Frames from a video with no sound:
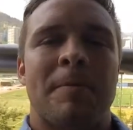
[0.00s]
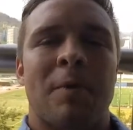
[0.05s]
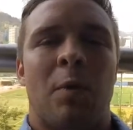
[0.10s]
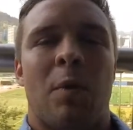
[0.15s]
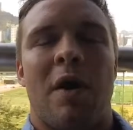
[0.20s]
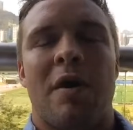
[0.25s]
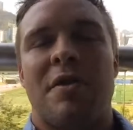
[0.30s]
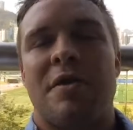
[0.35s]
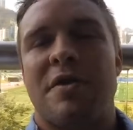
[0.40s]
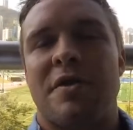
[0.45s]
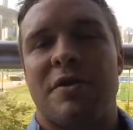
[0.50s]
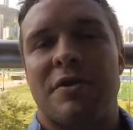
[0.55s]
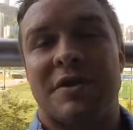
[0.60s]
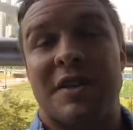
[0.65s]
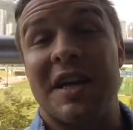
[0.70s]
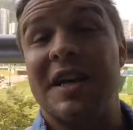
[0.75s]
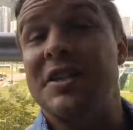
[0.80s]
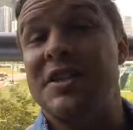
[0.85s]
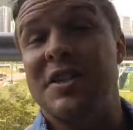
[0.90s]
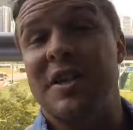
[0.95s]
whether you're
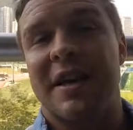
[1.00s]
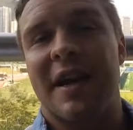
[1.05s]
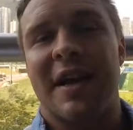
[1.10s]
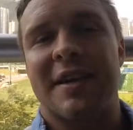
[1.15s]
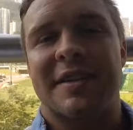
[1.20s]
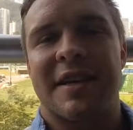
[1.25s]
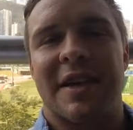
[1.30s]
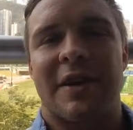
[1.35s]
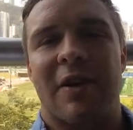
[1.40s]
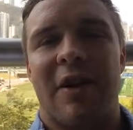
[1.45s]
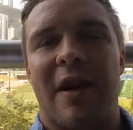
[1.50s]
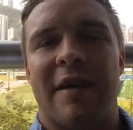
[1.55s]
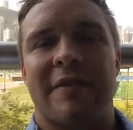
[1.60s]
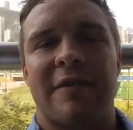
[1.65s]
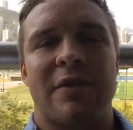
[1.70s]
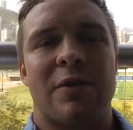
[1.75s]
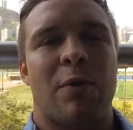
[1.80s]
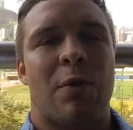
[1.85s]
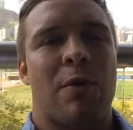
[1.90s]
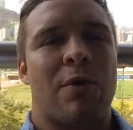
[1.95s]
teaching
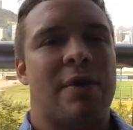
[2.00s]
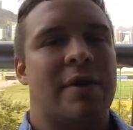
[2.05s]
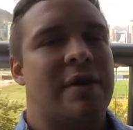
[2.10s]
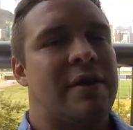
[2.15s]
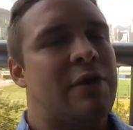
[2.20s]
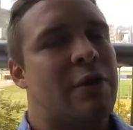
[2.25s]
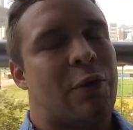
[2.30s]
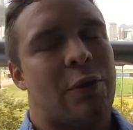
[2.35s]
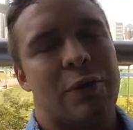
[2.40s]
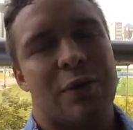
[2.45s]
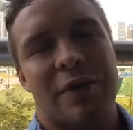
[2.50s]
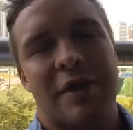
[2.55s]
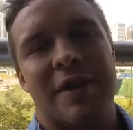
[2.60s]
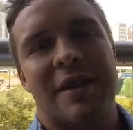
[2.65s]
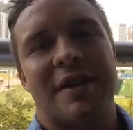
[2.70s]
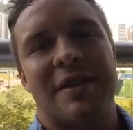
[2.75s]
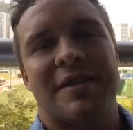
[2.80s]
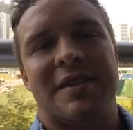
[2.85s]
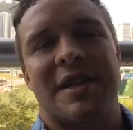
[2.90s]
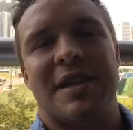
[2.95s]
anti-gravity or
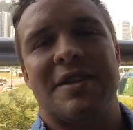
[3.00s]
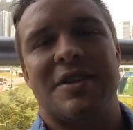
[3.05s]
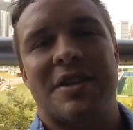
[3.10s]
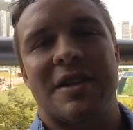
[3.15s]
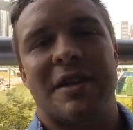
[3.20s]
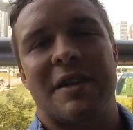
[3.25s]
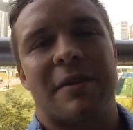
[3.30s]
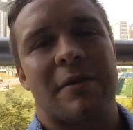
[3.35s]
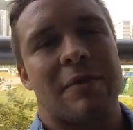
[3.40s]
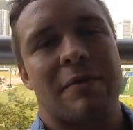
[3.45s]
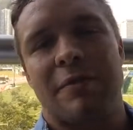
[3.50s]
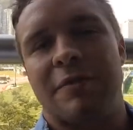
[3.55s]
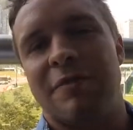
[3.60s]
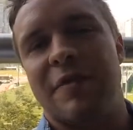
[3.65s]
in a teaching